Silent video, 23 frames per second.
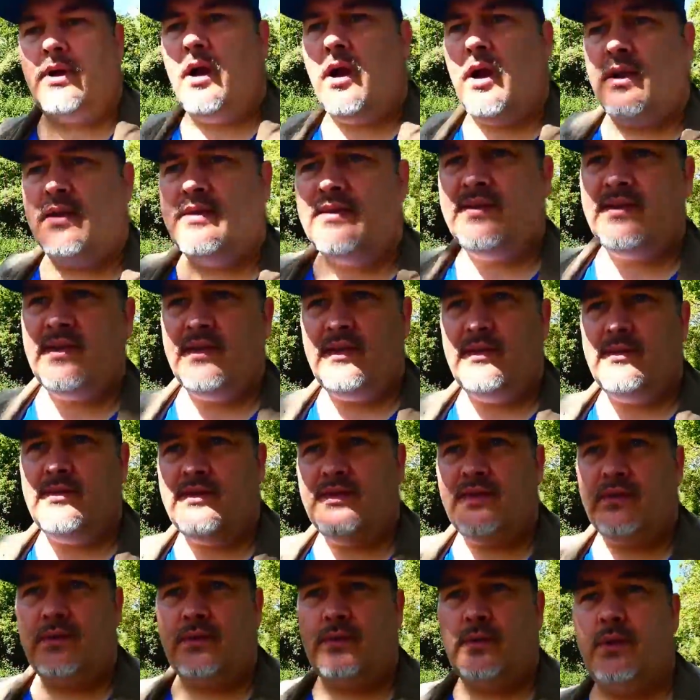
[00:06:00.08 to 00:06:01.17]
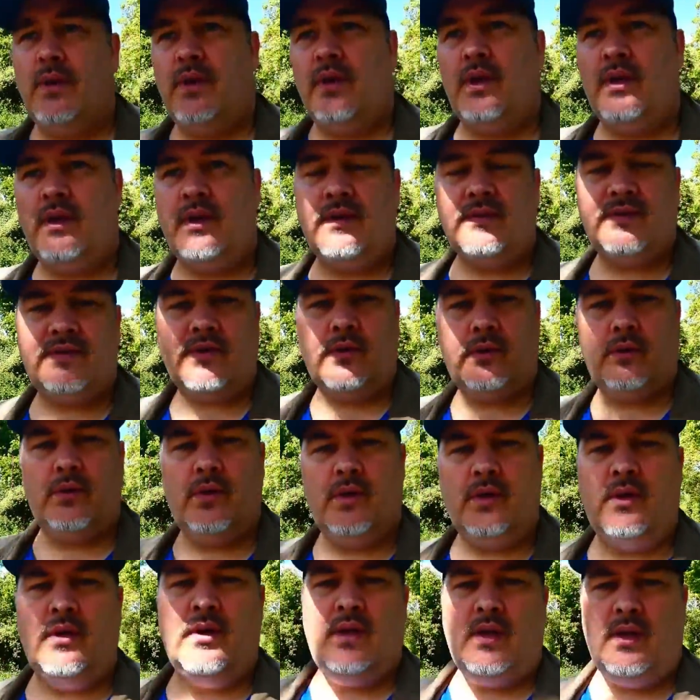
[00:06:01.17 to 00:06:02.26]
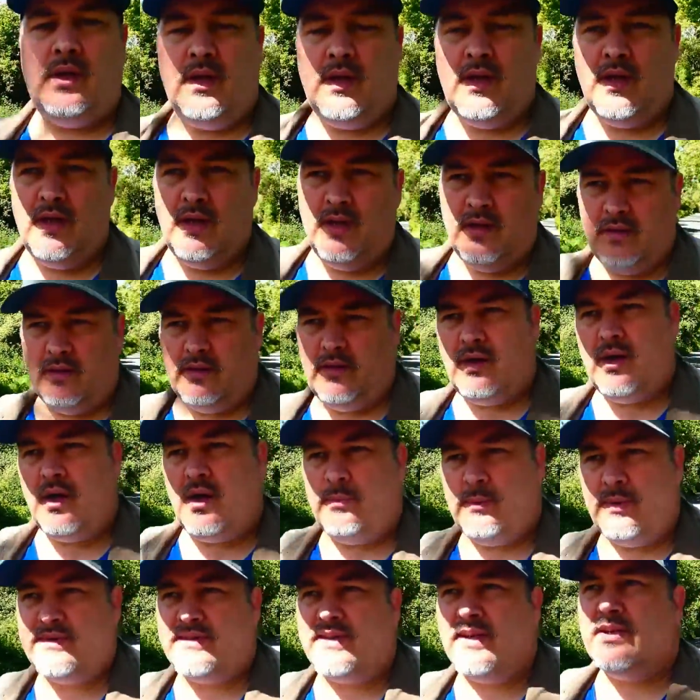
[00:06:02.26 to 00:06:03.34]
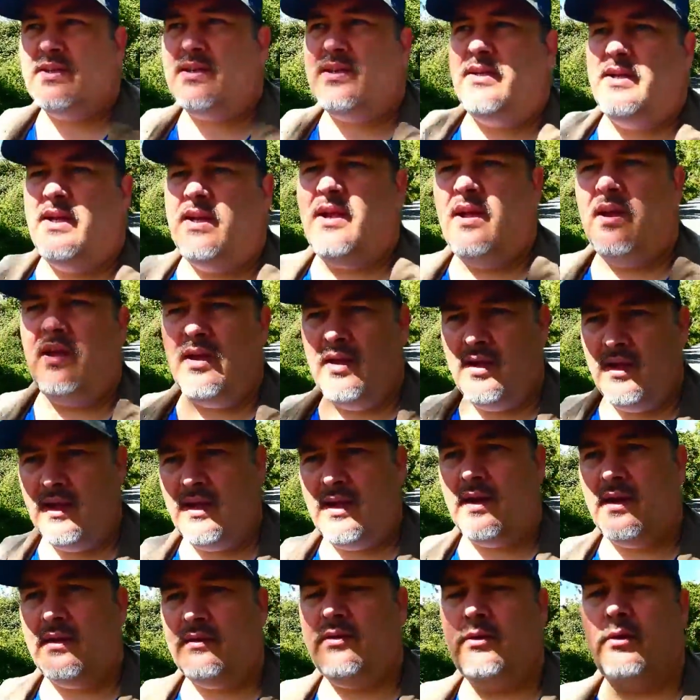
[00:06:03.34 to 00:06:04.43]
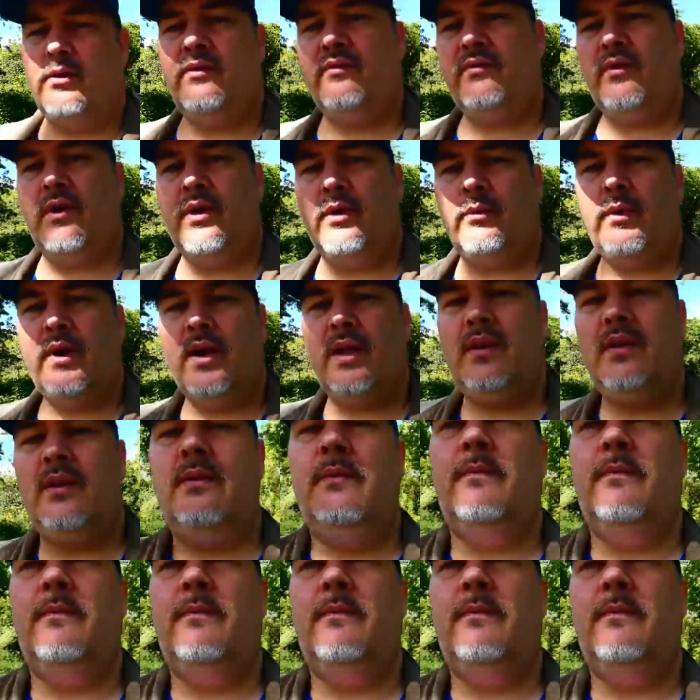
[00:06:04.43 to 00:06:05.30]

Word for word: gardens they used to do, so Comma is actually doing very well.